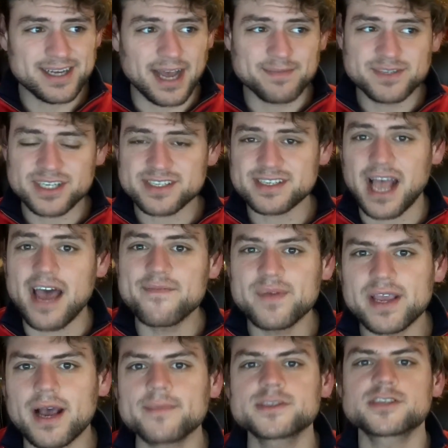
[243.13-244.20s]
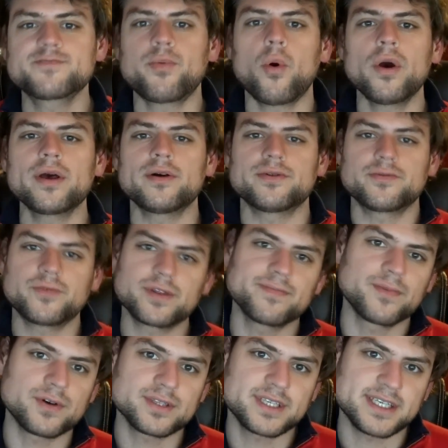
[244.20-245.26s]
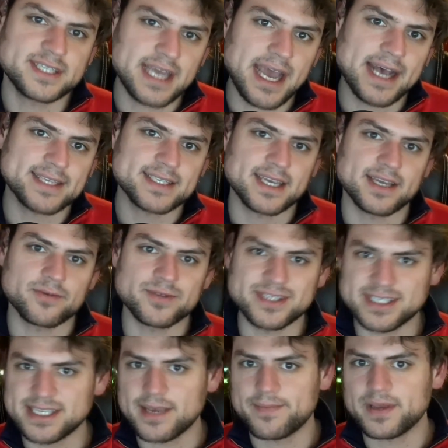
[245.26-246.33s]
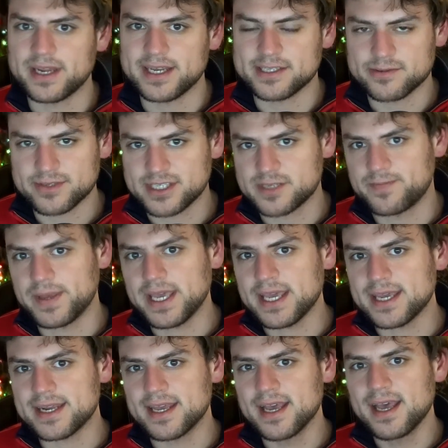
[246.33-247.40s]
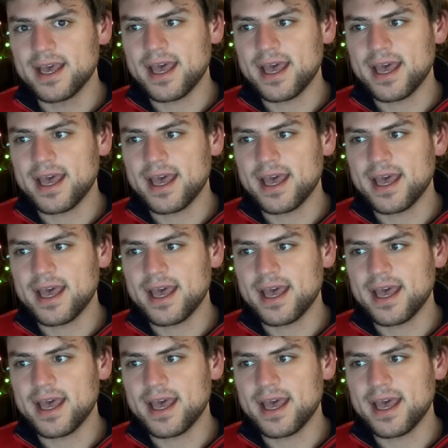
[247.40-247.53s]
I'm just I've become spoiled with multitasking, with zippiness, with speed,